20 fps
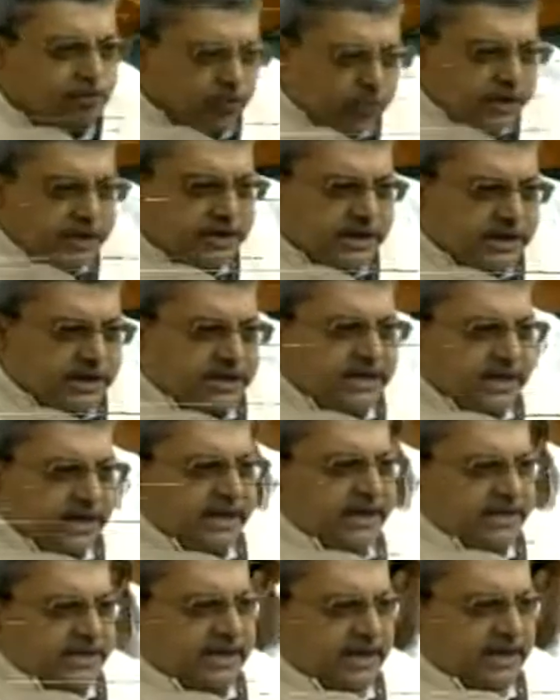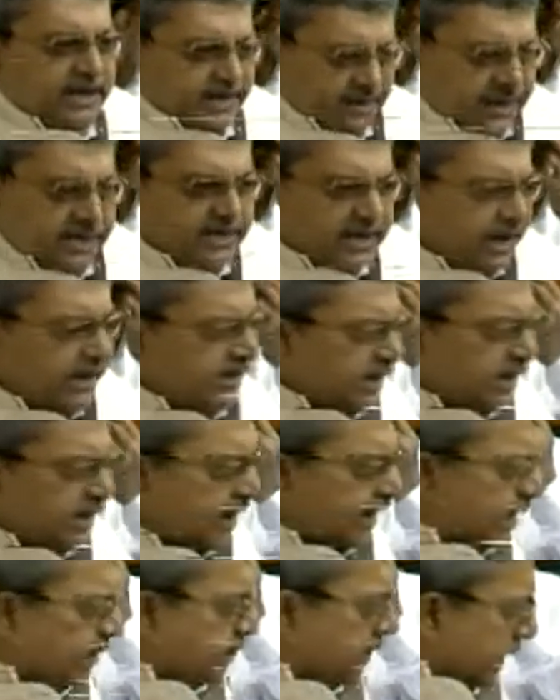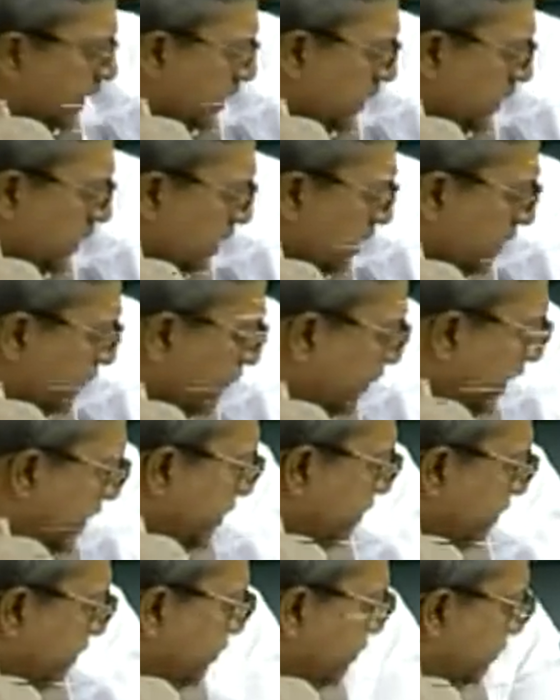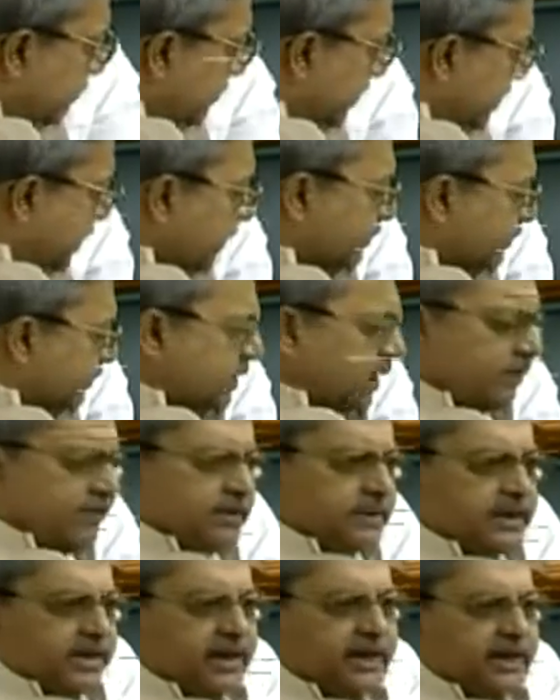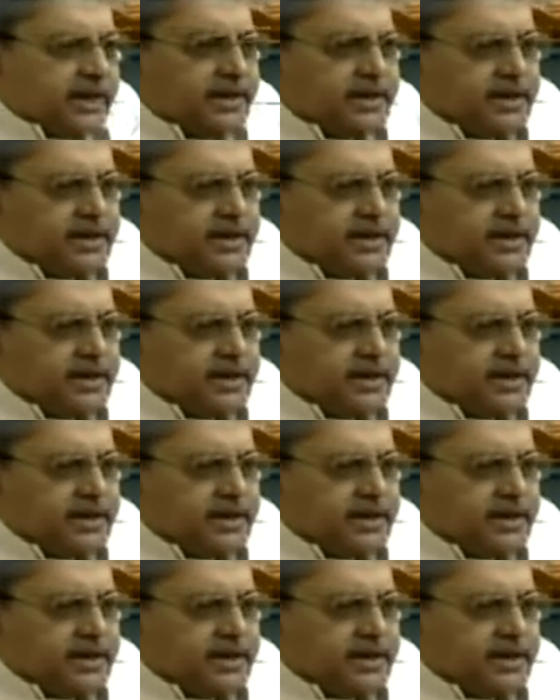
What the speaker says: jurisdiction is there, just like taking my friend Mehtab Sahib is there,